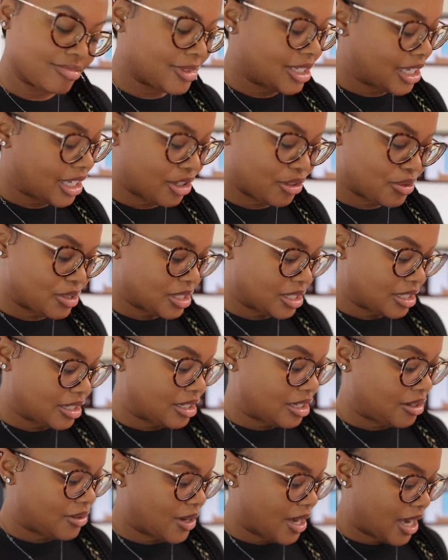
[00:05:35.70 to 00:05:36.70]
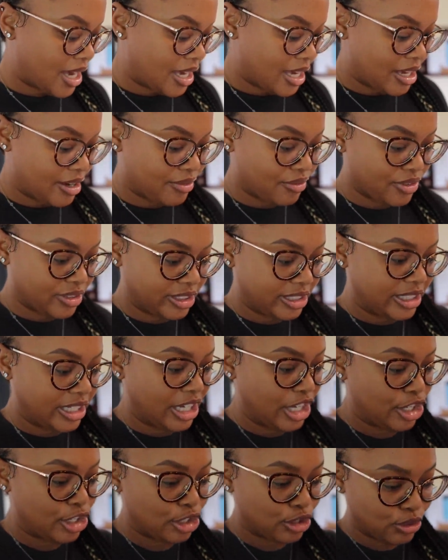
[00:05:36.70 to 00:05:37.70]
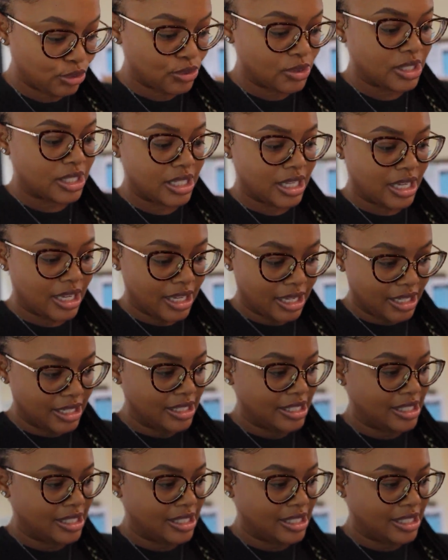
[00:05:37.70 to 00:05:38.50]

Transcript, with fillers: kills it. Okay, it really kills it.